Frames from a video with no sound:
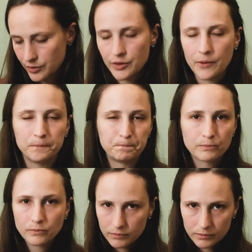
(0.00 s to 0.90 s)
So
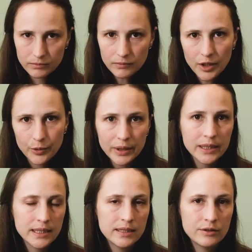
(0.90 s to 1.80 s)

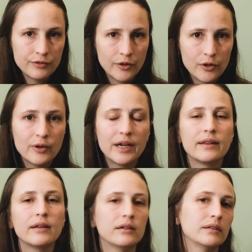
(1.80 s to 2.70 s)
really easy to follow,
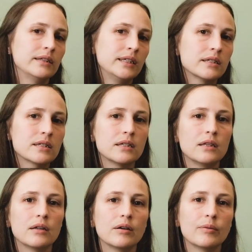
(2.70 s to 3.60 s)
and there are links
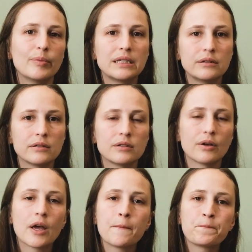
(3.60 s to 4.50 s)
in the pattern,
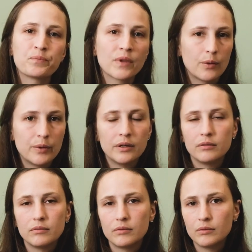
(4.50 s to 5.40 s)
so
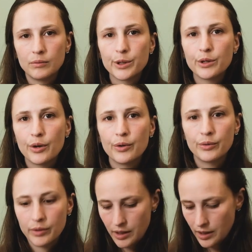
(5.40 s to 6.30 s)
we know